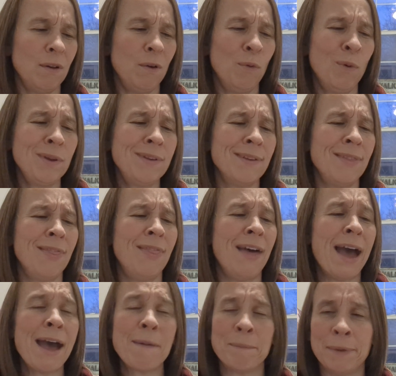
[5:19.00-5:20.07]
What did
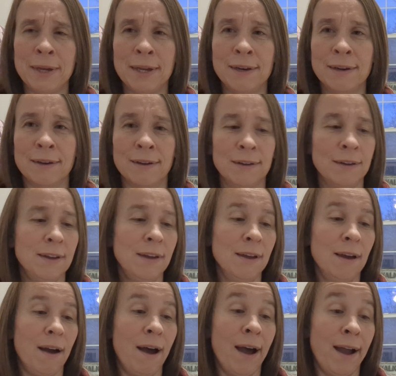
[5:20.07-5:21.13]
that mean?
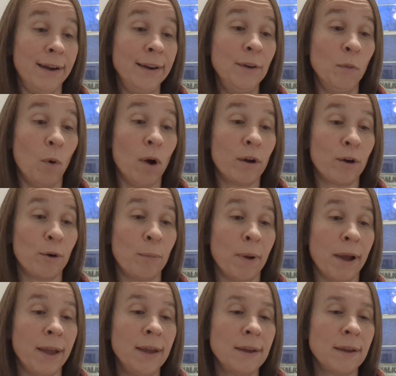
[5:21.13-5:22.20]
I didn't want her
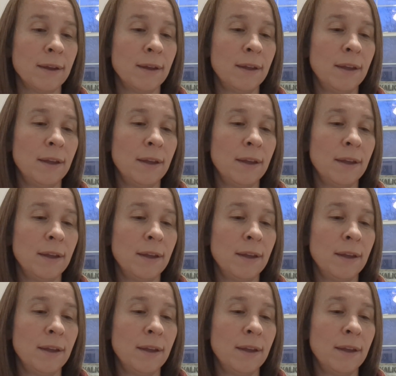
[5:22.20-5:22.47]
bike.